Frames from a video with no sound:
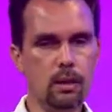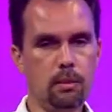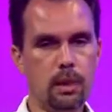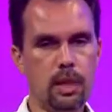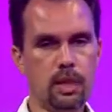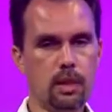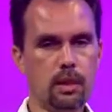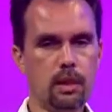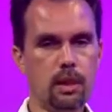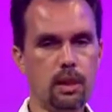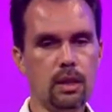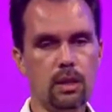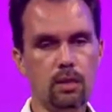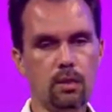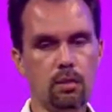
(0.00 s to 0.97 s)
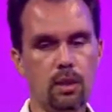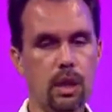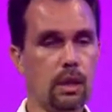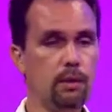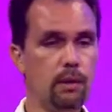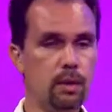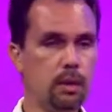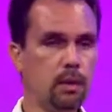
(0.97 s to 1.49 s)
basically,
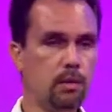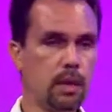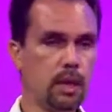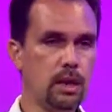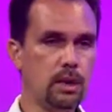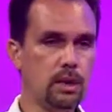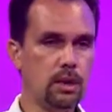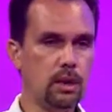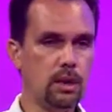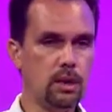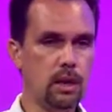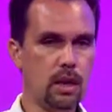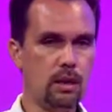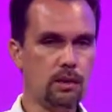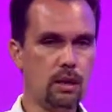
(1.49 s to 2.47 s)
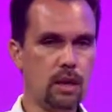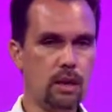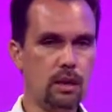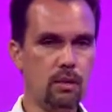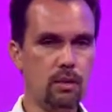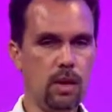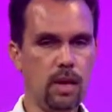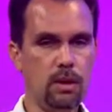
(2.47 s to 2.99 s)
whenever somebody asserts native
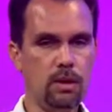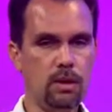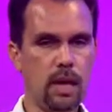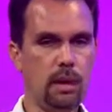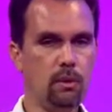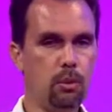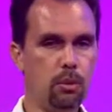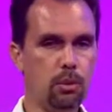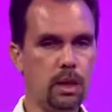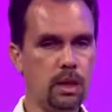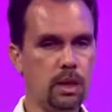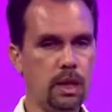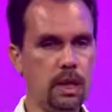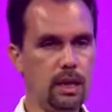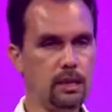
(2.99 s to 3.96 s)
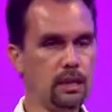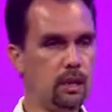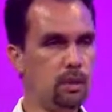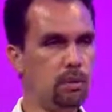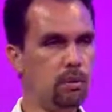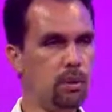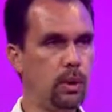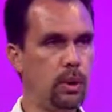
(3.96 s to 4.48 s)
tenant rights, that would be the case they
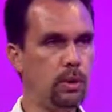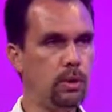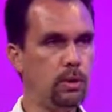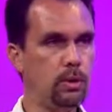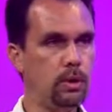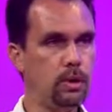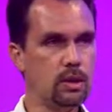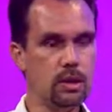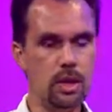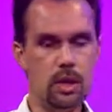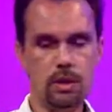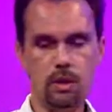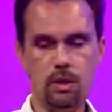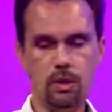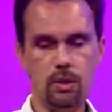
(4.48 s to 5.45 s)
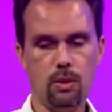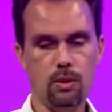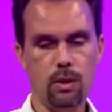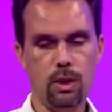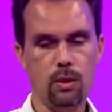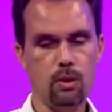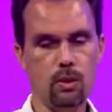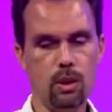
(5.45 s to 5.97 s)
would point to say no,
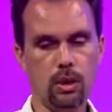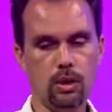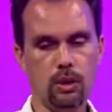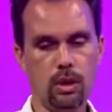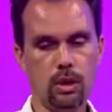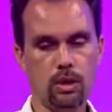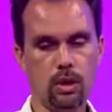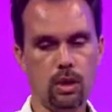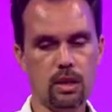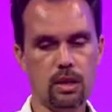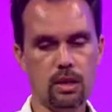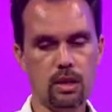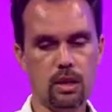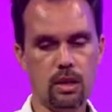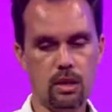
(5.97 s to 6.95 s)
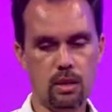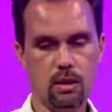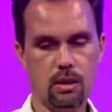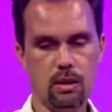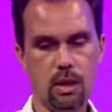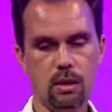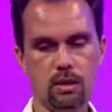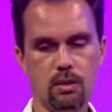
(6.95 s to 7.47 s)
they no longer exist.
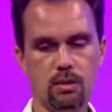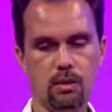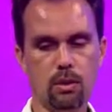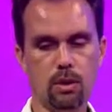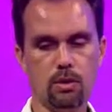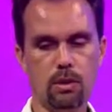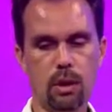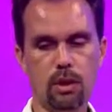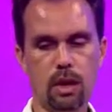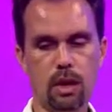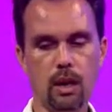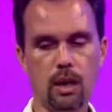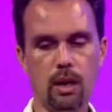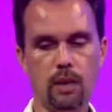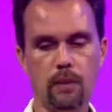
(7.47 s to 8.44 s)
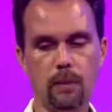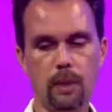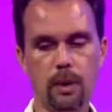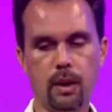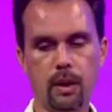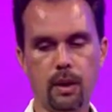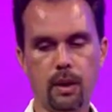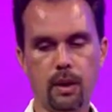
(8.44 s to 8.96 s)
Dowsett versus Maukeala.
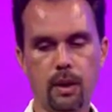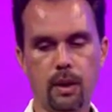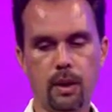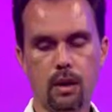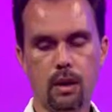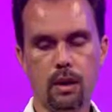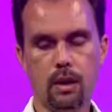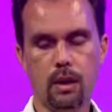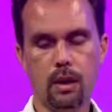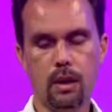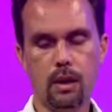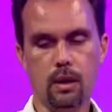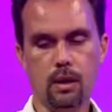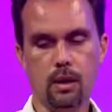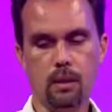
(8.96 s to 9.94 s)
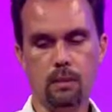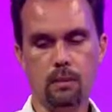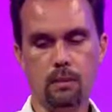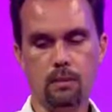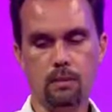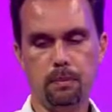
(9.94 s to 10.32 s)
And